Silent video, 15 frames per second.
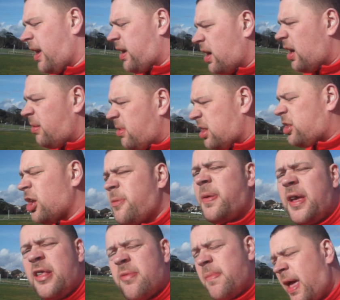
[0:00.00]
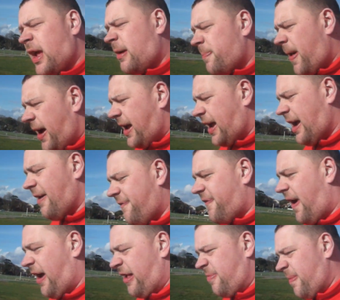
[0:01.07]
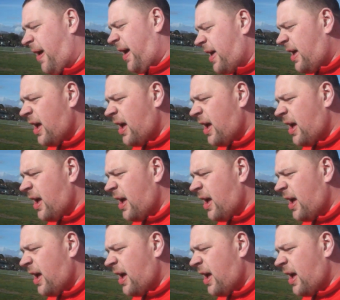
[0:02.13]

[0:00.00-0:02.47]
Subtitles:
I don't know how many £2 would make a packet of fags, mate.